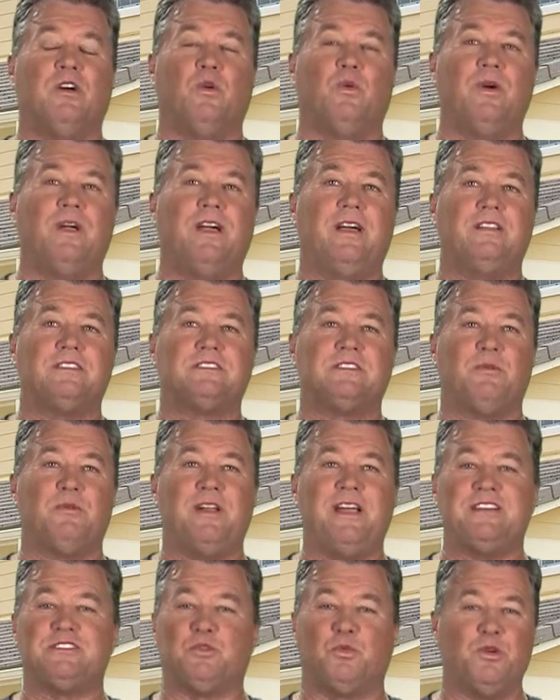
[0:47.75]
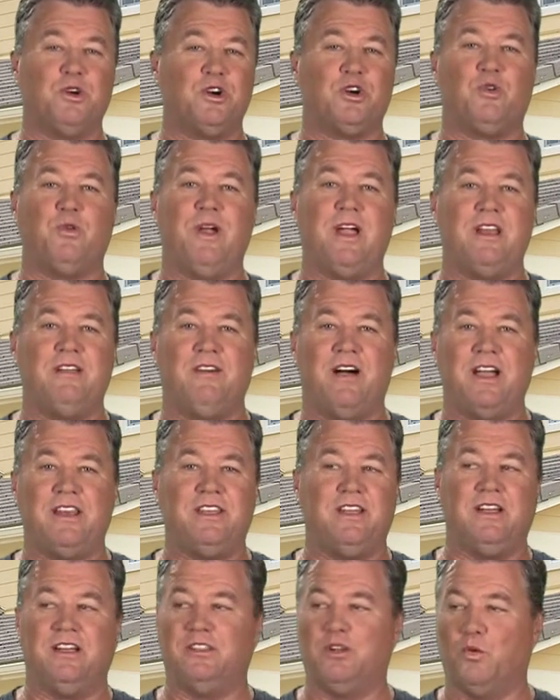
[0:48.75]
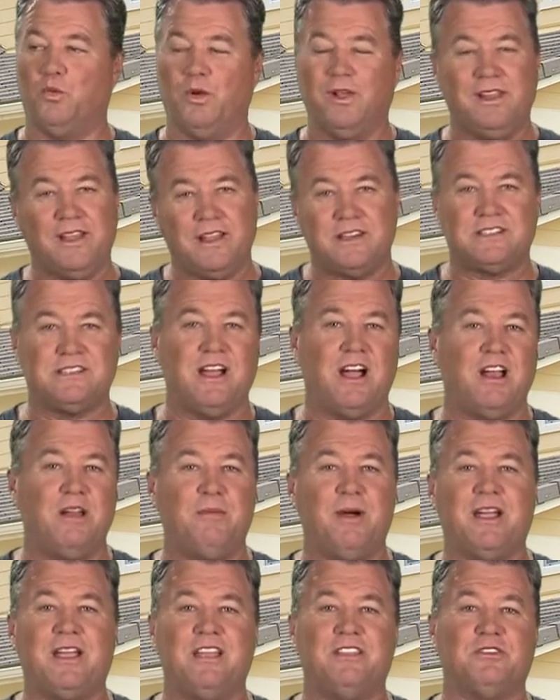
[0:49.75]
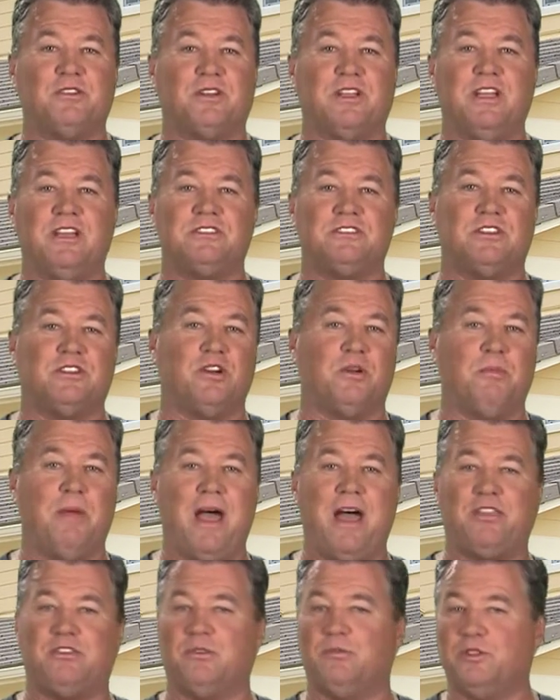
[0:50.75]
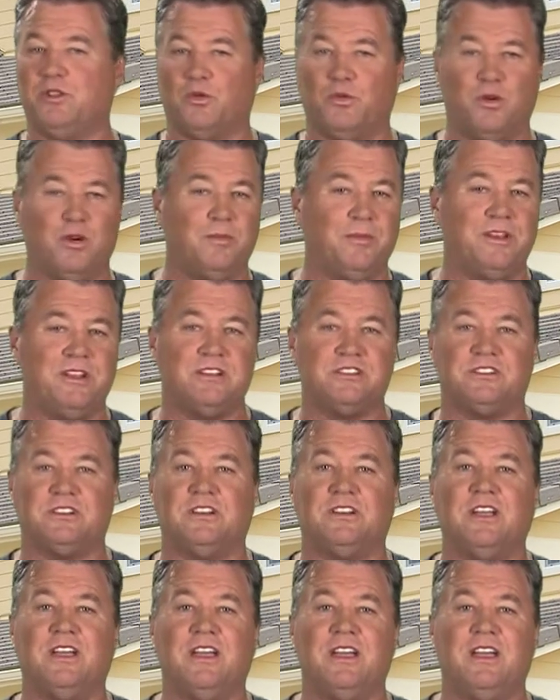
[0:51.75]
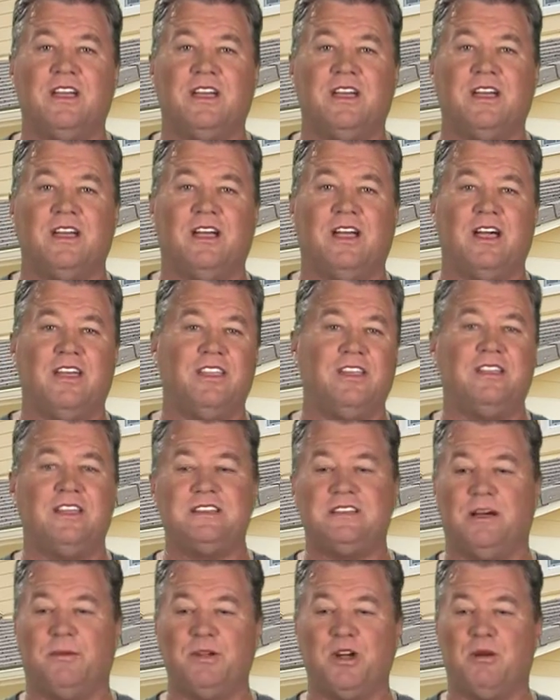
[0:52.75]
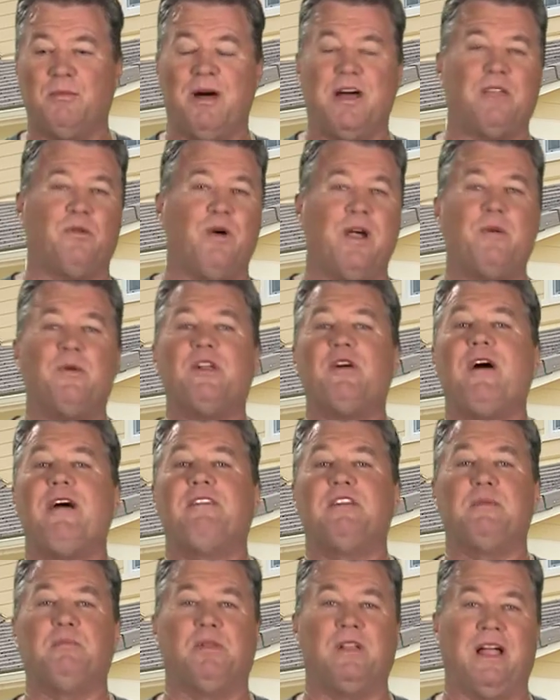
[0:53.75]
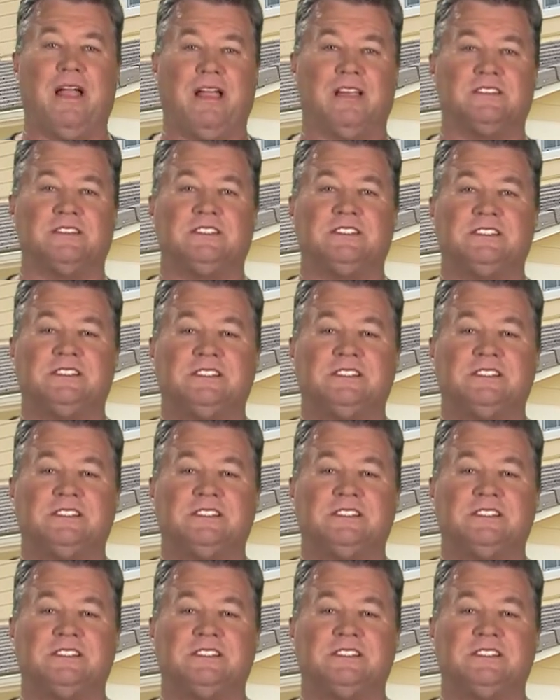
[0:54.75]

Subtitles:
When someone has a real creative idea and they're really excited about getting their kitchen or bathroom or their room addition, and then they tell me, oh, by the way, we don't have any plans.